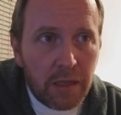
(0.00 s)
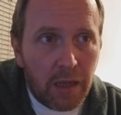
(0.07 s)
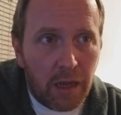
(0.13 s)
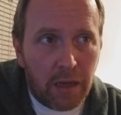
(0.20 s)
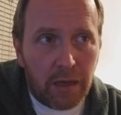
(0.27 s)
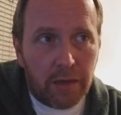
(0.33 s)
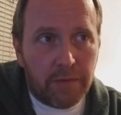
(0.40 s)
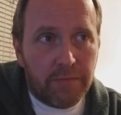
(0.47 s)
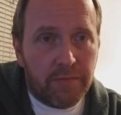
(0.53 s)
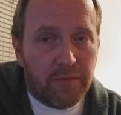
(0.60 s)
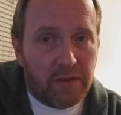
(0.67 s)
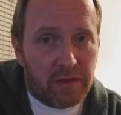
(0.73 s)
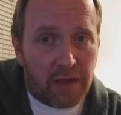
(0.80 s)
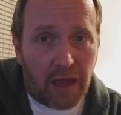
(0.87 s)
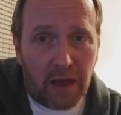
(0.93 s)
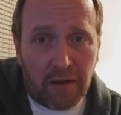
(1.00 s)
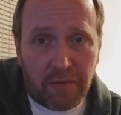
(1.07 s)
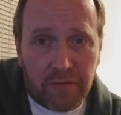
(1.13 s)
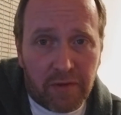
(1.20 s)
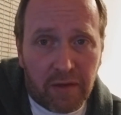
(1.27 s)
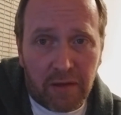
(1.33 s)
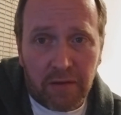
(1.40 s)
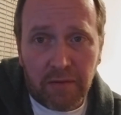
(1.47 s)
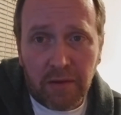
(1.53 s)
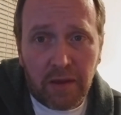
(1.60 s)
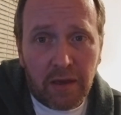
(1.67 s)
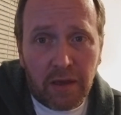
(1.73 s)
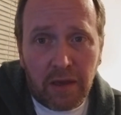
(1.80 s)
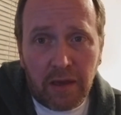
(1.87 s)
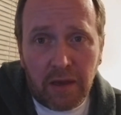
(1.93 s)
Um, zZounds and
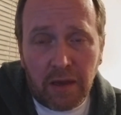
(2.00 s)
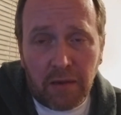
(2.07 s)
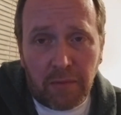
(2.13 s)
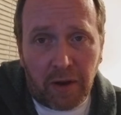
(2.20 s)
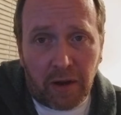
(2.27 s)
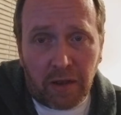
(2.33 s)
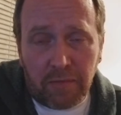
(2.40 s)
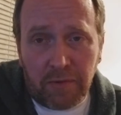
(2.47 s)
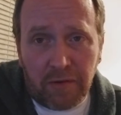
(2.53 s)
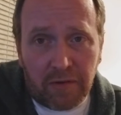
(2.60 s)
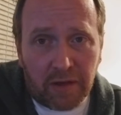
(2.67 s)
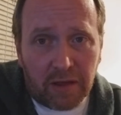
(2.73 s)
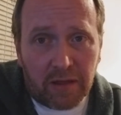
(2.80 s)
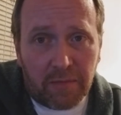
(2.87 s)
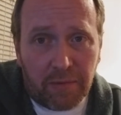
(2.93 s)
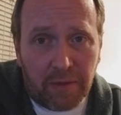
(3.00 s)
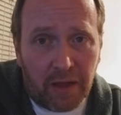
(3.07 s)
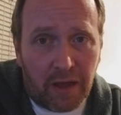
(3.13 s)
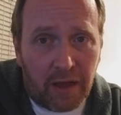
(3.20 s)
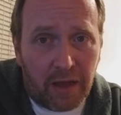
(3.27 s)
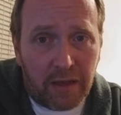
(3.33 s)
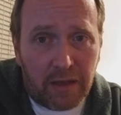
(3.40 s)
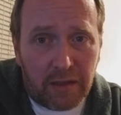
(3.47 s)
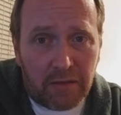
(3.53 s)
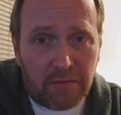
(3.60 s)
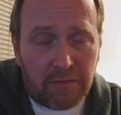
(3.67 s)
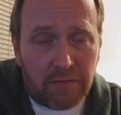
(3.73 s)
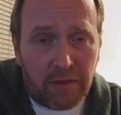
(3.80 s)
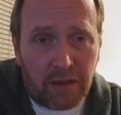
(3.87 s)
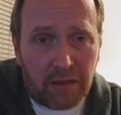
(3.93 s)
American Music Supply and,
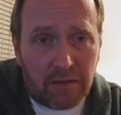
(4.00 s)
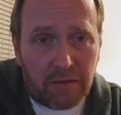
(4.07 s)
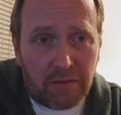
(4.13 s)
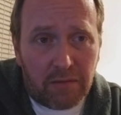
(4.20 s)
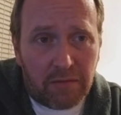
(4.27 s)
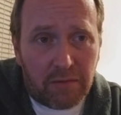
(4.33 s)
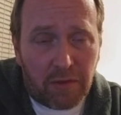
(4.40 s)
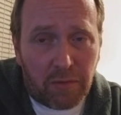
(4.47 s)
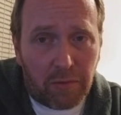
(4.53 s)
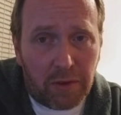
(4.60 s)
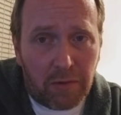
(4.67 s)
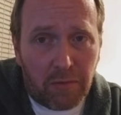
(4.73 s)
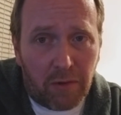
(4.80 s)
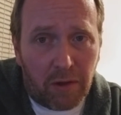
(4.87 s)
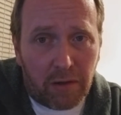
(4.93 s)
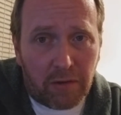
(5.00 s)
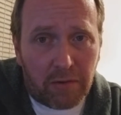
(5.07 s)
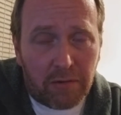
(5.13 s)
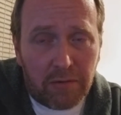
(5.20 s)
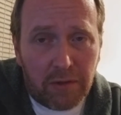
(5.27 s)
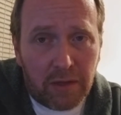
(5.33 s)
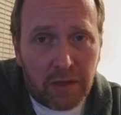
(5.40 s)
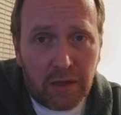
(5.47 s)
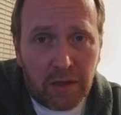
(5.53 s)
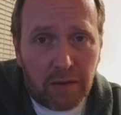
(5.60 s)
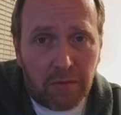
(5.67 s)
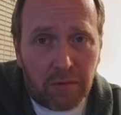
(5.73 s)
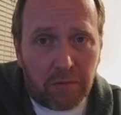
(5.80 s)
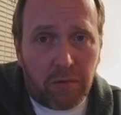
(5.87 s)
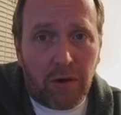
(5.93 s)
and Sweetwater
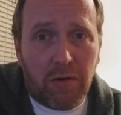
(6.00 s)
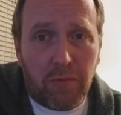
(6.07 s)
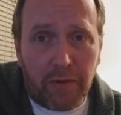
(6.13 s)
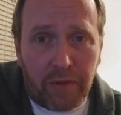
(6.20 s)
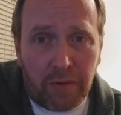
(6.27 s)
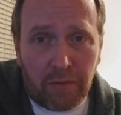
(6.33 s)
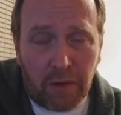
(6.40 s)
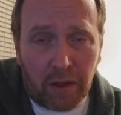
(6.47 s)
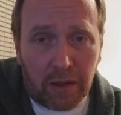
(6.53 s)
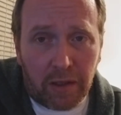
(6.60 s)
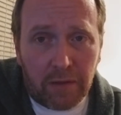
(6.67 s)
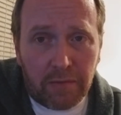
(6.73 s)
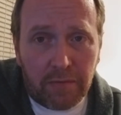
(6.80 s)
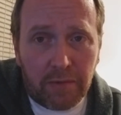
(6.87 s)
would work with you on it.